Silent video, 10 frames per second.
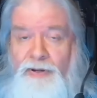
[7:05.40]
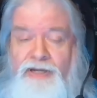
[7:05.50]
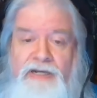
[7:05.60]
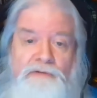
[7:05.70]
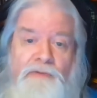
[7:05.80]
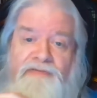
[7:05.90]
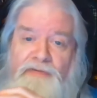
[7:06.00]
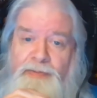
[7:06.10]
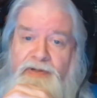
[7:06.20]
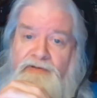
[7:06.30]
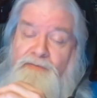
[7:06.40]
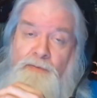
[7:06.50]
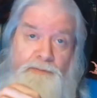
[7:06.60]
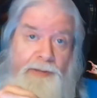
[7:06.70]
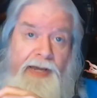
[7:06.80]
penning recipes
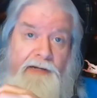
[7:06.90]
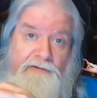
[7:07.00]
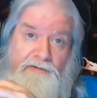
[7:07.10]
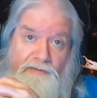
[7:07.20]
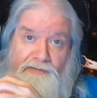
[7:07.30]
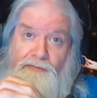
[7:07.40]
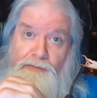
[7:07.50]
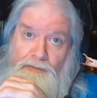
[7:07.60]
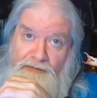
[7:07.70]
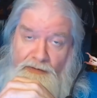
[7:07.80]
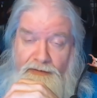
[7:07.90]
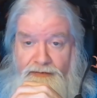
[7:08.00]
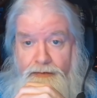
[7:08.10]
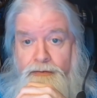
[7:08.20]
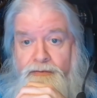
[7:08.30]
for baked sturge on
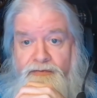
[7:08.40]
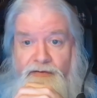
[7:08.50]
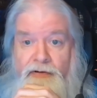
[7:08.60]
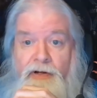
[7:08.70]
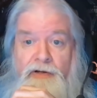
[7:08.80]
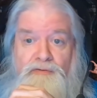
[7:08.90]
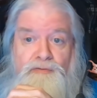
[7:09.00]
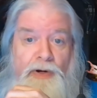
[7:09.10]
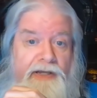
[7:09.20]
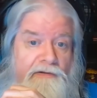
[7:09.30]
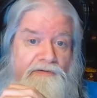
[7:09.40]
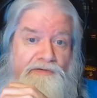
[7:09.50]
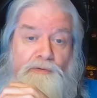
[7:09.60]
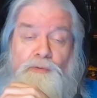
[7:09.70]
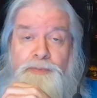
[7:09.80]
toast and dragon
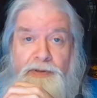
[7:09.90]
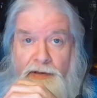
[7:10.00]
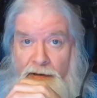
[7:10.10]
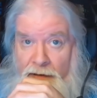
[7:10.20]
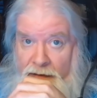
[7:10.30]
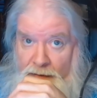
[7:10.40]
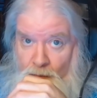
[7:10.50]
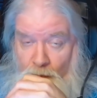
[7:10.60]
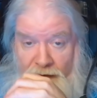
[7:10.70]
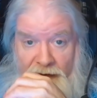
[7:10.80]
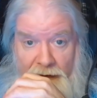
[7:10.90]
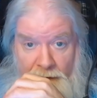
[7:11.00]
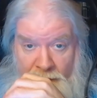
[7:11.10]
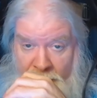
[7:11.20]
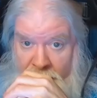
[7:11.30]
soup, and working
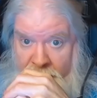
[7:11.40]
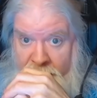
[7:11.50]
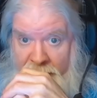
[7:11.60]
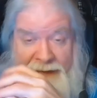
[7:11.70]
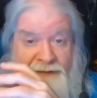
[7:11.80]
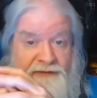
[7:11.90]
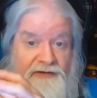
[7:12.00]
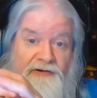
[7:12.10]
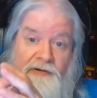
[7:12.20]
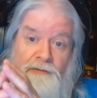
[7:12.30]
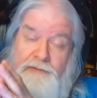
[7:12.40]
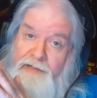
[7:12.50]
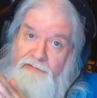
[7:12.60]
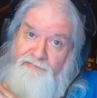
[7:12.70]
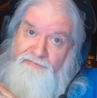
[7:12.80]
out long and detailed
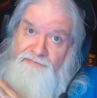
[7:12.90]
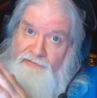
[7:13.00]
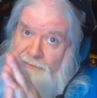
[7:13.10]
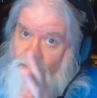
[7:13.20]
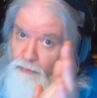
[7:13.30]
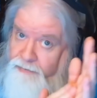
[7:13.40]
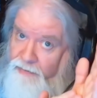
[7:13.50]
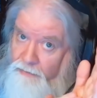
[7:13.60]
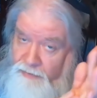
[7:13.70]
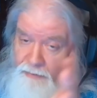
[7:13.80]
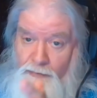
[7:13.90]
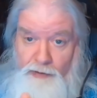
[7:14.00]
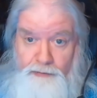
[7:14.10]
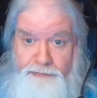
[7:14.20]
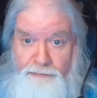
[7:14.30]
lists of what
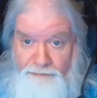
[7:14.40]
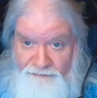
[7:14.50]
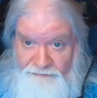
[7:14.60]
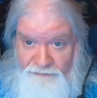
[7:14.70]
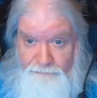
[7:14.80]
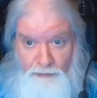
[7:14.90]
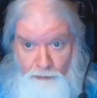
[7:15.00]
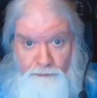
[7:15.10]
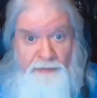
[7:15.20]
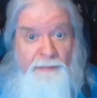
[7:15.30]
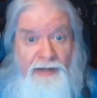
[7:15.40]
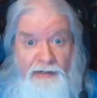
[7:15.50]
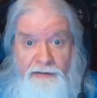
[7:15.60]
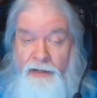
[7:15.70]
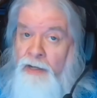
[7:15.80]
alchemical uses could be
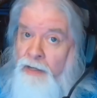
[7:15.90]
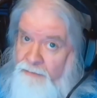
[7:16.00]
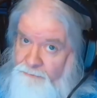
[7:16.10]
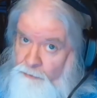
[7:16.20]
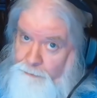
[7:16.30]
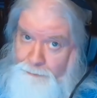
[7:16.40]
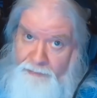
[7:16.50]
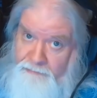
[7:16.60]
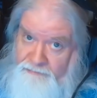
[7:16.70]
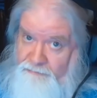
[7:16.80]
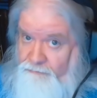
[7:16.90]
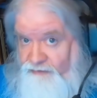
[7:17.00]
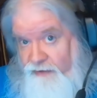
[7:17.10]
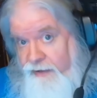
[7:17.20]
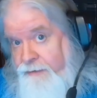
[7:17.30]
made of all the parts of,
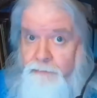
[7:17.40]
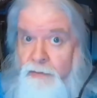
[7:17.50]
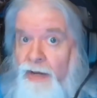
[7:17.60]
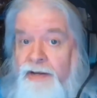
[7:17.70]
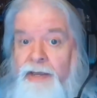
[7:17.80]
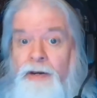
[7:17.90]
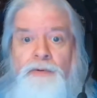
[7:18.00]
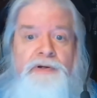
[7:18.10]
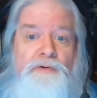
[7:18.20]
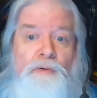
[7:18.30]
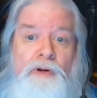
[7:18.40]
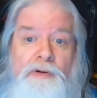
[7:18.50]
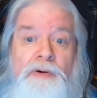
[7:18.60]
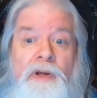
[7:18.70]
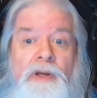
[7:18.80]
say, a carrion crawler,